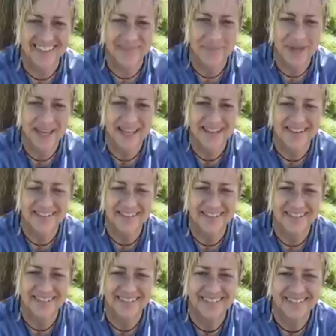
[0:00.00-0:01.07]
Michael.
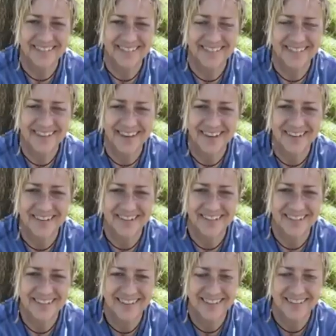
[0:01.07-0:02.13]
Oh,
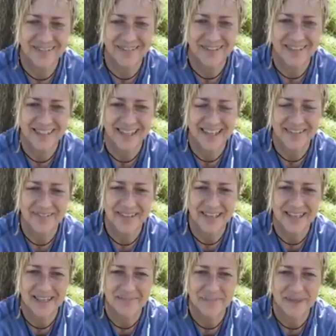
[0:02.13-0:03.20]
so lovely to have you
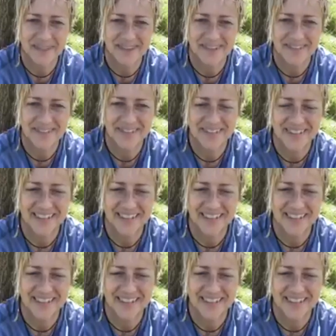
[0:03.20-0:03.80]
here, Michael.